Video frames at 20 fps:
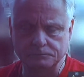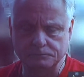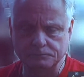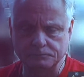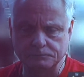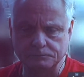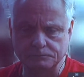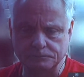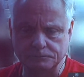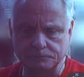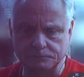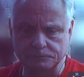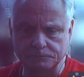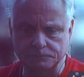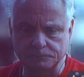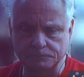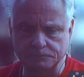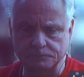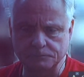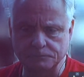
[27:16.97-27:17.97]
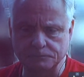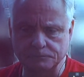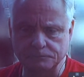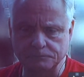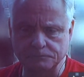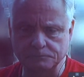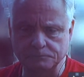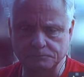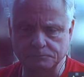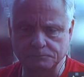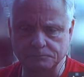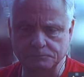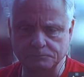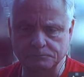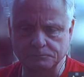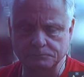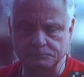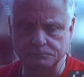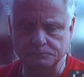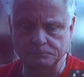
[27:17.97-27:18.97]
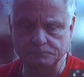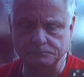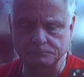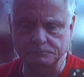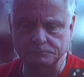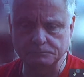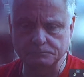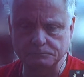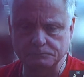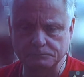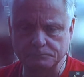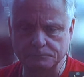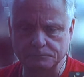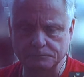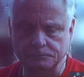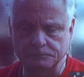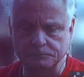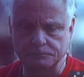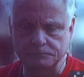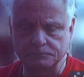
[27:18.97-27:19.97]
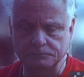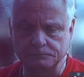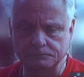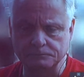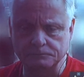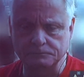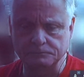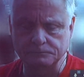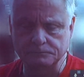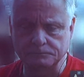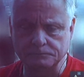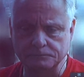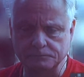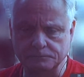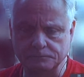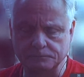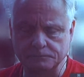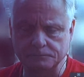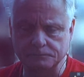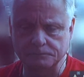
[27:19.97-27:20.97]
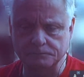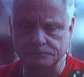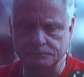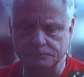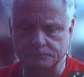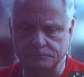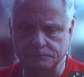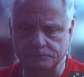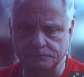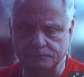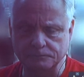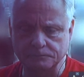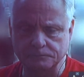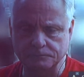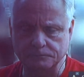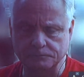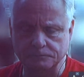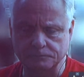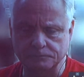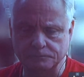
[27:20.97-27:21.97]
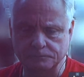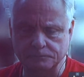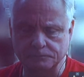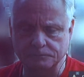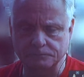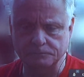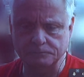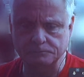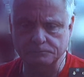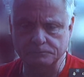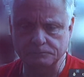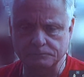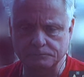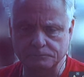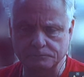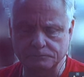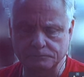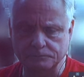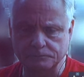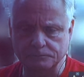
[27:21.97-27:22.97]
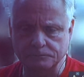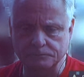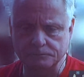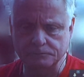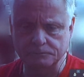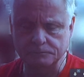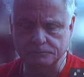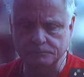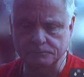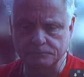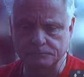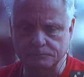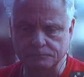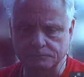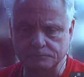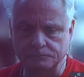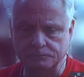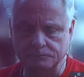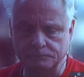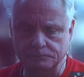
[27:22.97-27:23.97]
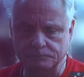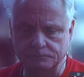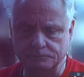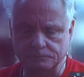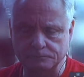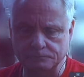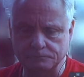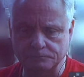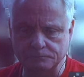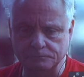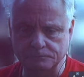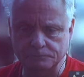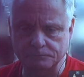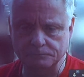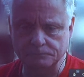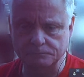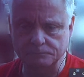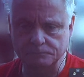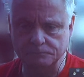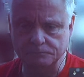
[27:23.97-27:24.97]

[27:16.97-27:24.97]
(silent)